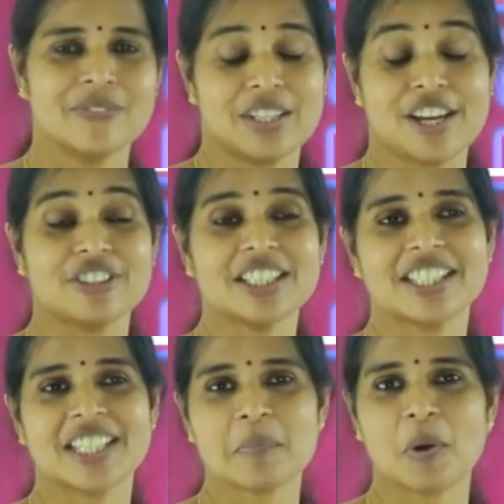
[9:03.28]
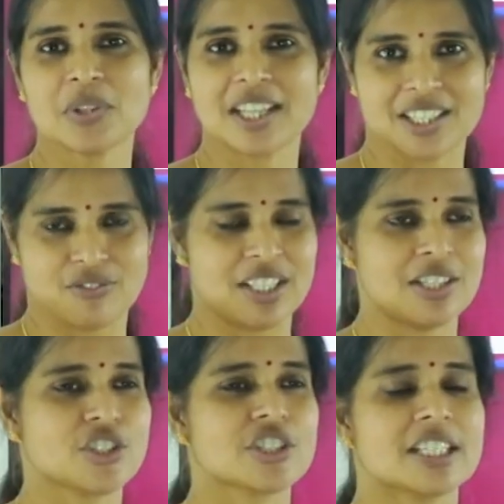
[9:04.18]
We never heard about that.
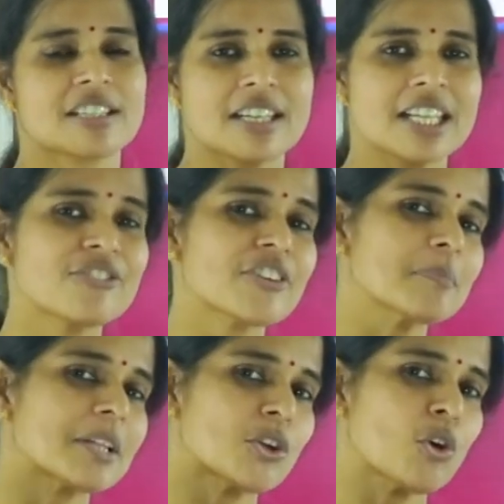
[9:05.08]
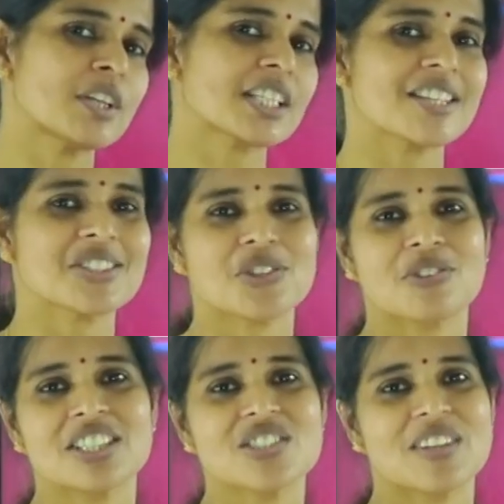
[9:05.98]
We generally from the lower classes
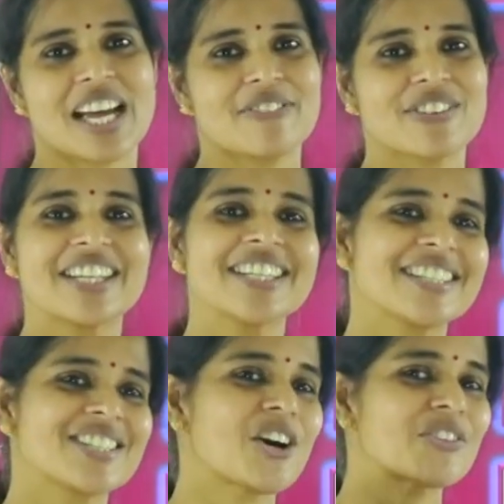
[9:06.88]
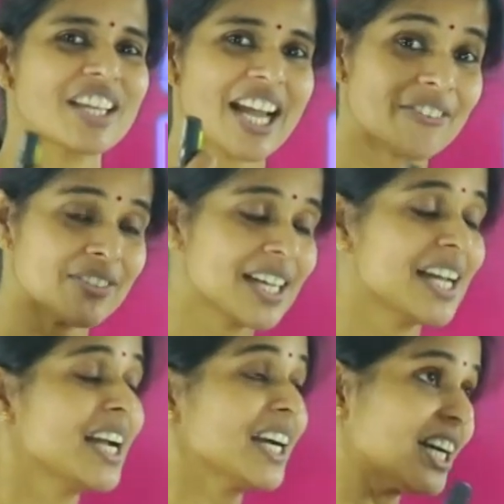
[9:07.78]
onwards, we have learned or we have
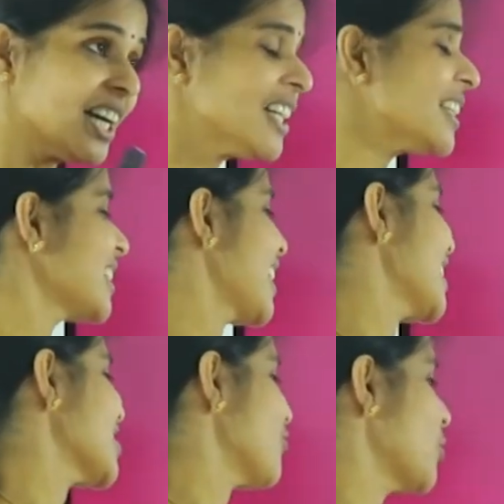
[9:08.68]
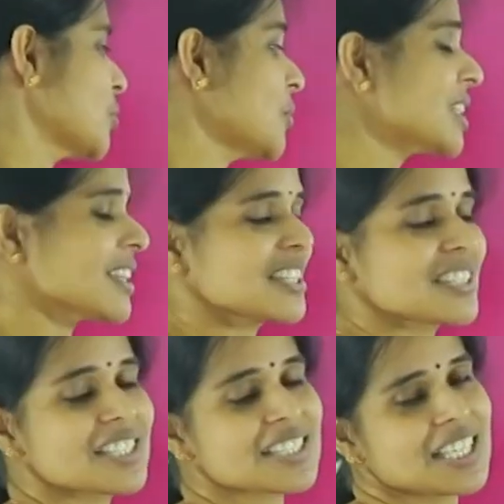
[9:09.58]
heard that
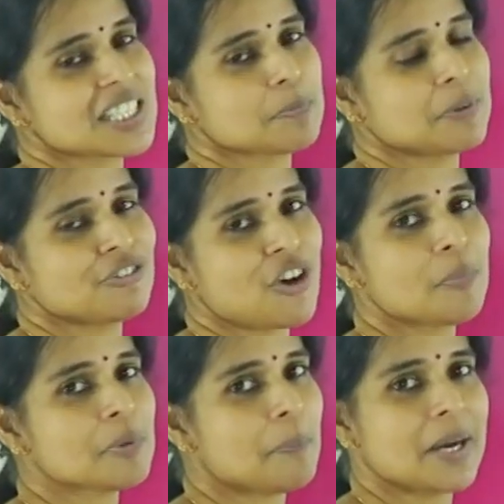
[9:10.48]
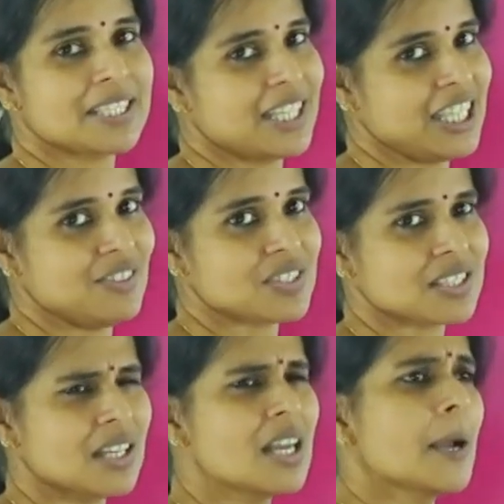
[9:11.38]
photosynthesis is performed by the
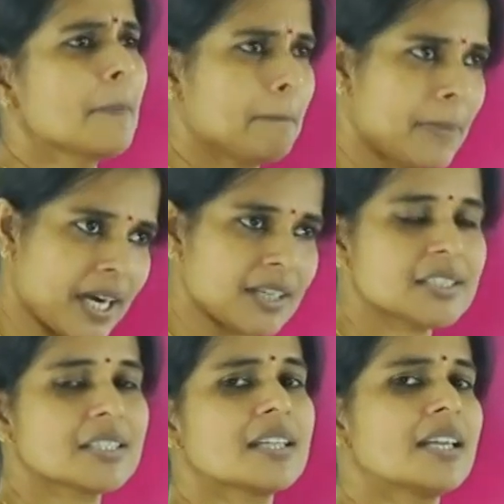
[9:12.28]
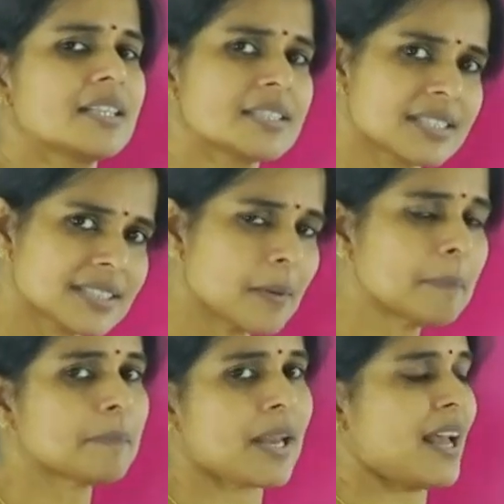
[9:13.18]
leaves. But in
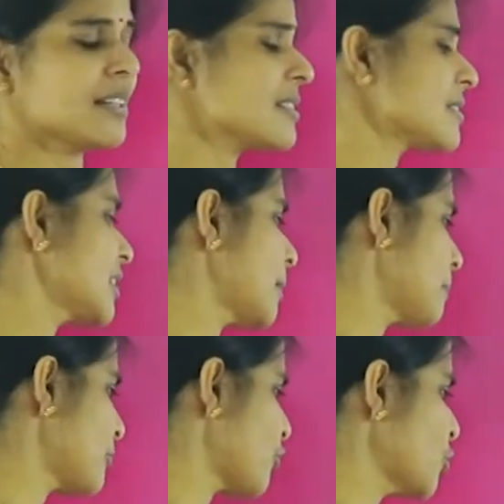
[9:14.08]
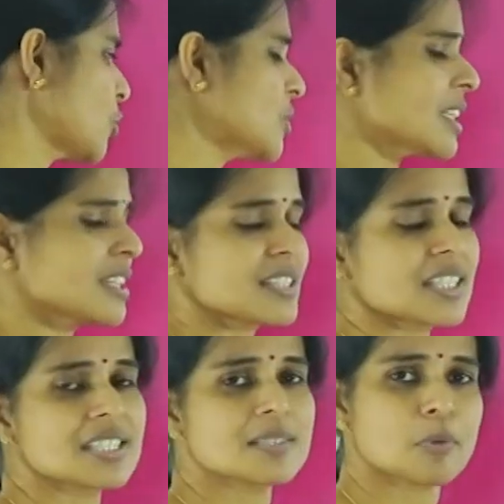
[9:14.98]
some plants, the
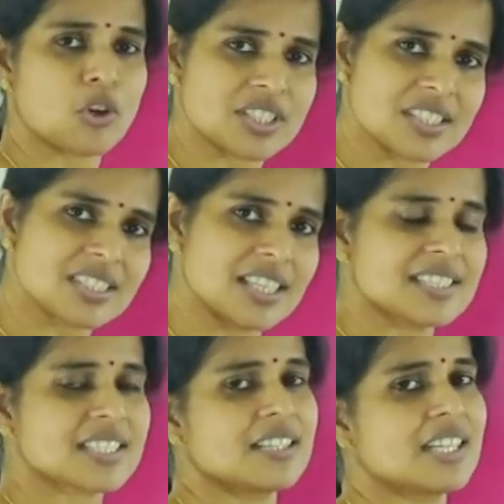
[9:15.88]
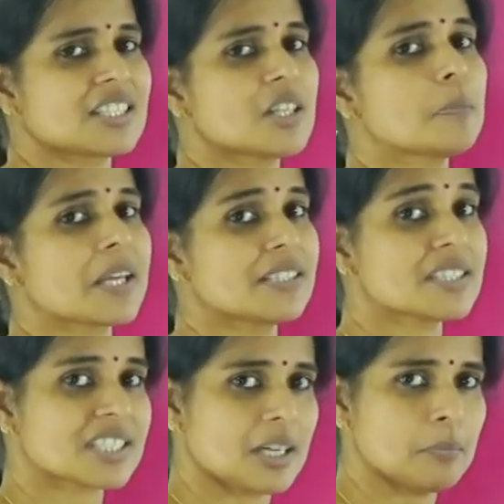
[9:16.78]
photosynthesis process is conducted by the
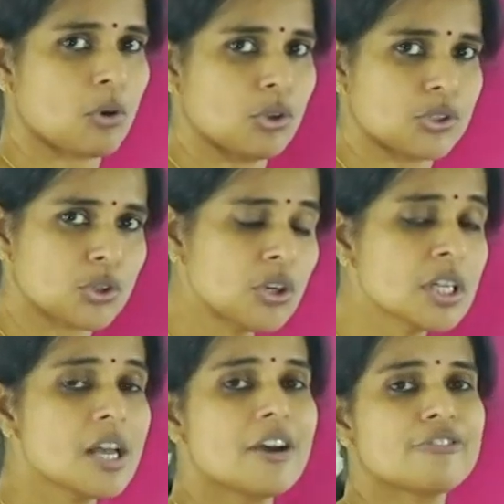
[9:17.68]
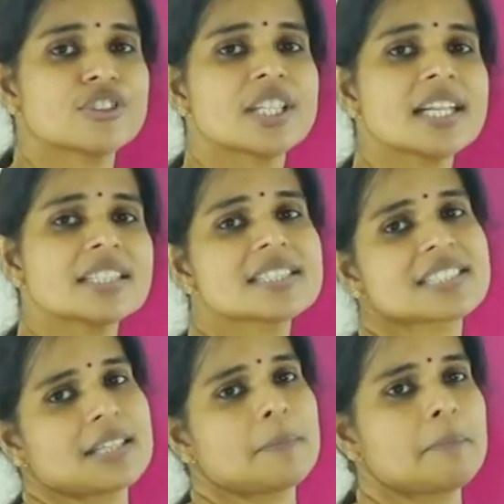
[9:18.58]
stem also. For that, the
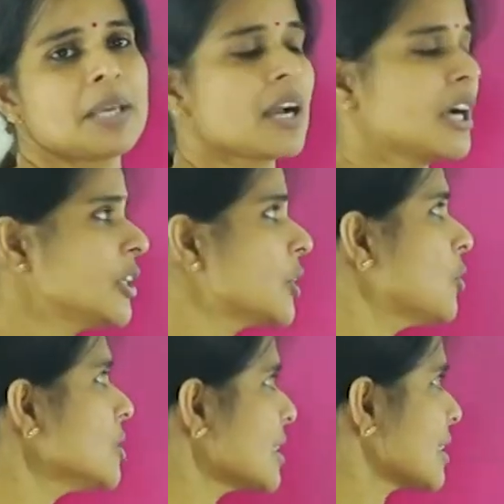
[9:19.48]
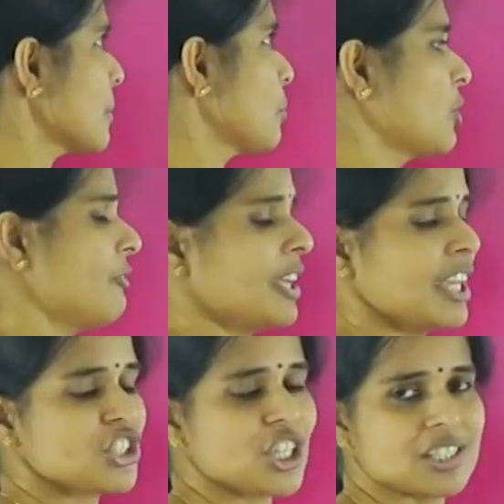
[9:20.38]
stem may undergo certain
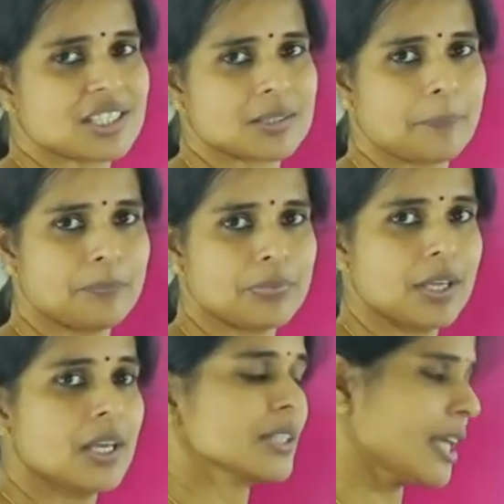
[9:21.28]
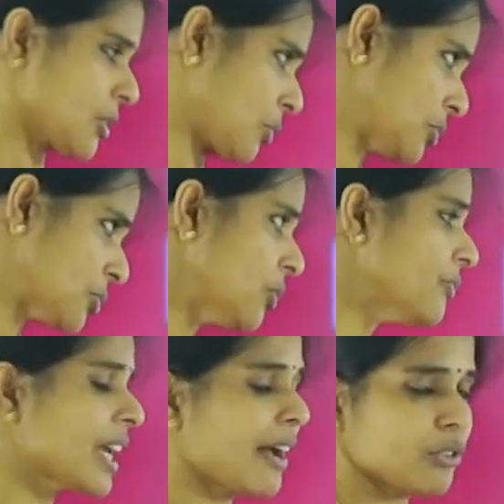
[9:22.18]
modifications. That
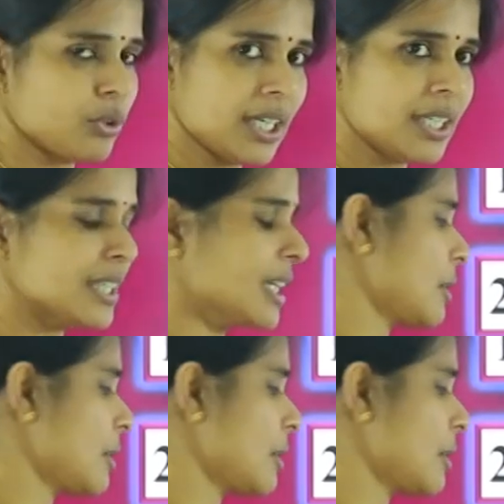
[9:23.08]
also we have to learn in the